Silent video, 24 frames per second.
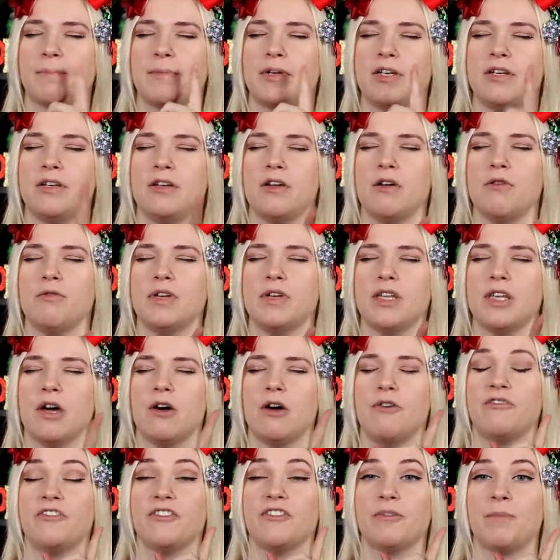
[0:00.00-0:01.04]

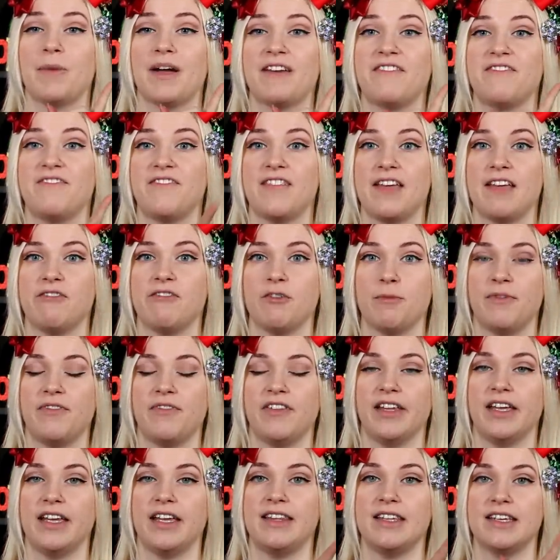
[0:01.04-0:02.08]
Pinocchio for my favorite
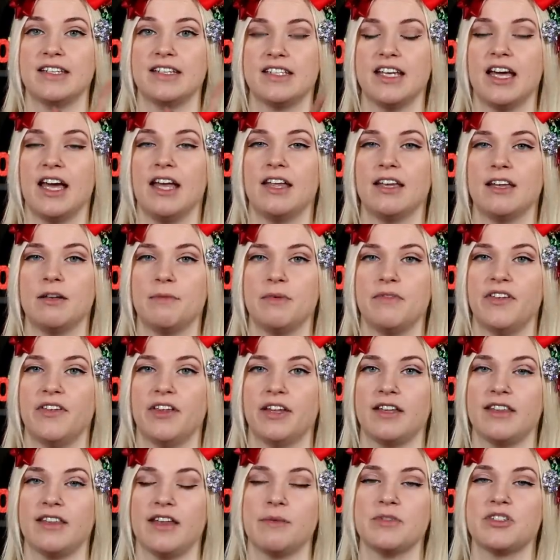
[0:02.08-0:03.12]
pavilion, the Italian
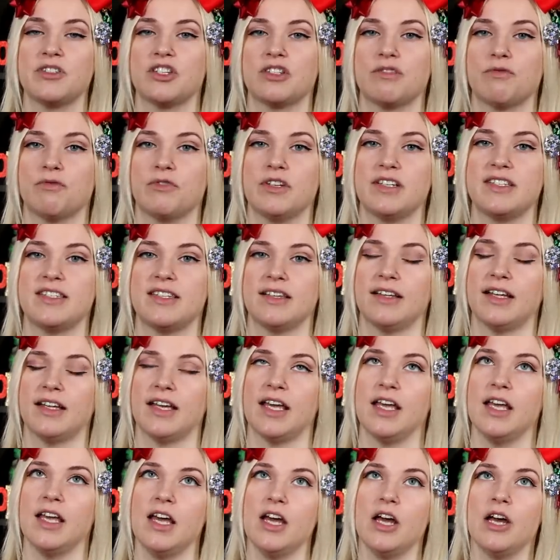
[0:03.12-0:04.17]
pavilion. That was just
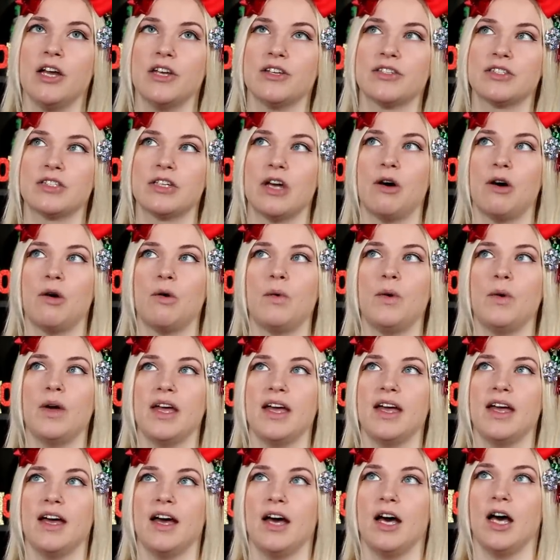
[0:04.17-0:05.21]
recently. So
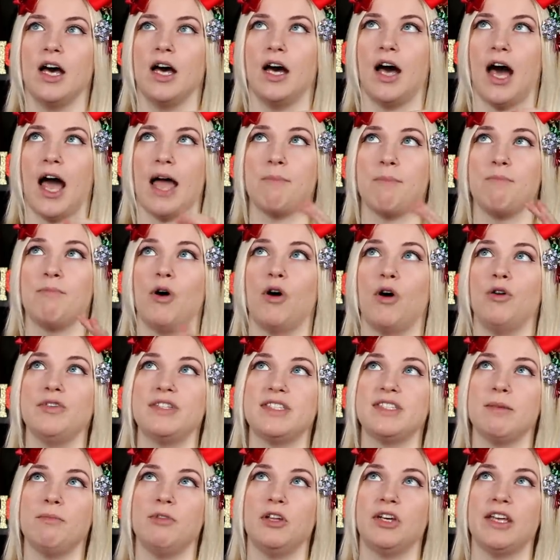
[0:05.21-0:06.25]
I
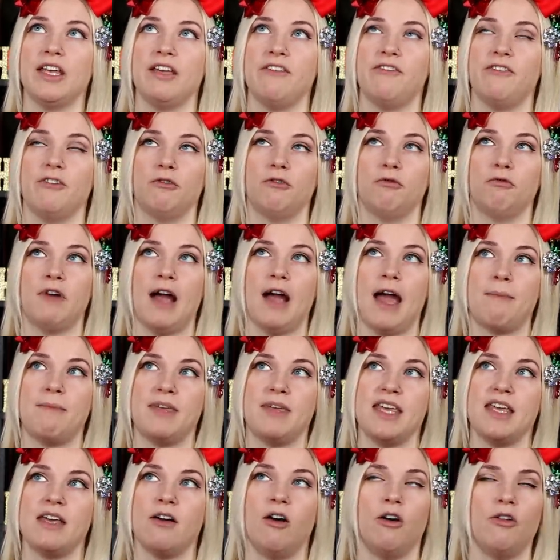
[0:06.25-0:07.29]
most am looking for
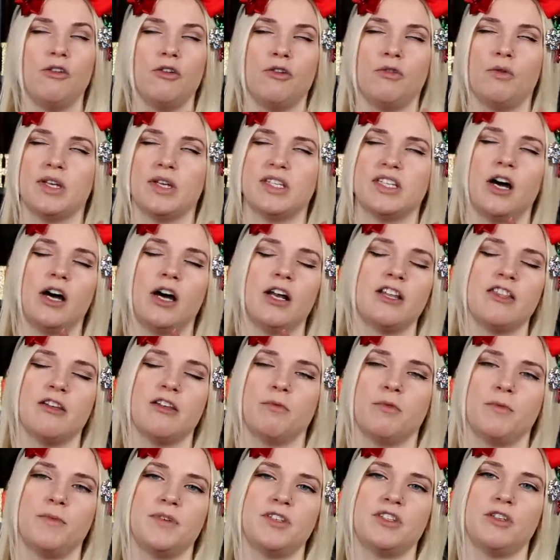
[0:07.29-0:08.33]
Remy, although a ton of
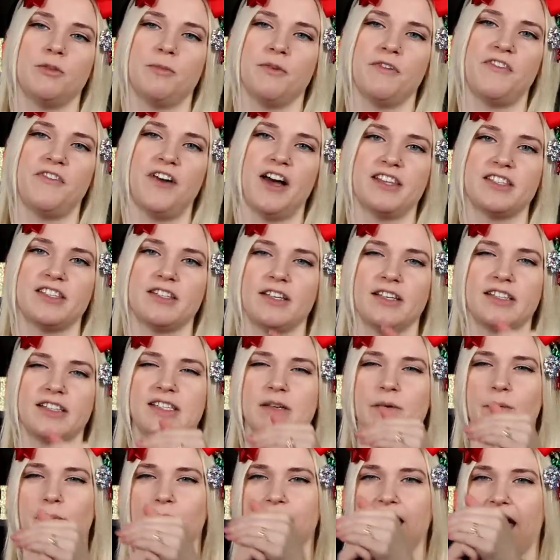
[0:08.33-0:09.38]
them would be super fun. So let's
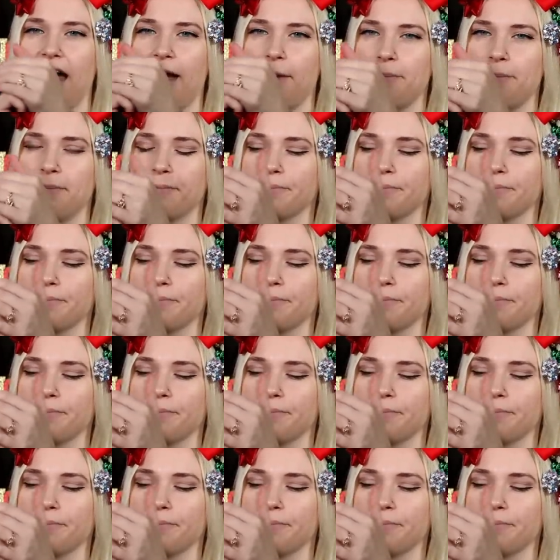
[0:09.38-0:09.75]
see what we get.